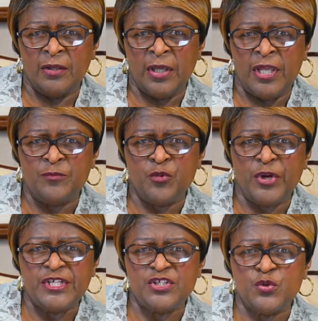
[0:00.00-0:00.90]

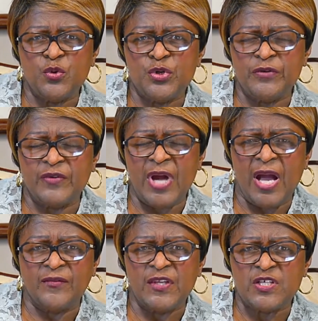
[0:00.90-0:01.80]
Embrace the word of
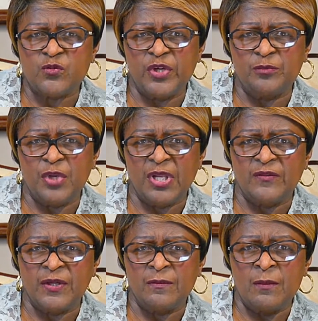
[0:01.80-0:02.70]
God this week,
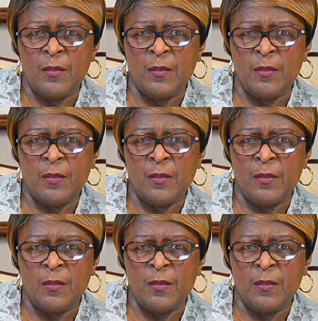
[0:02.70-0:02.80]
beloved.